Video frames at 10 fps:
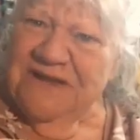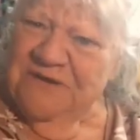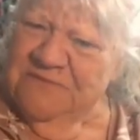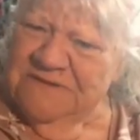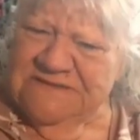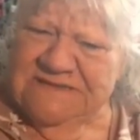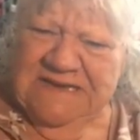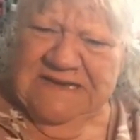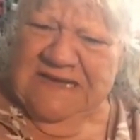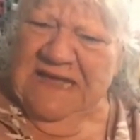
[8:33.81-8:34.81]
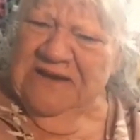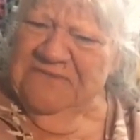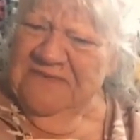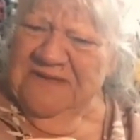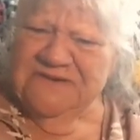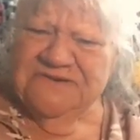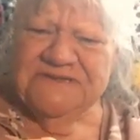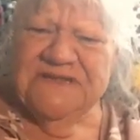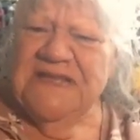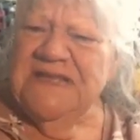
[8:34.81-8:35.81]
There wasn't any elevators.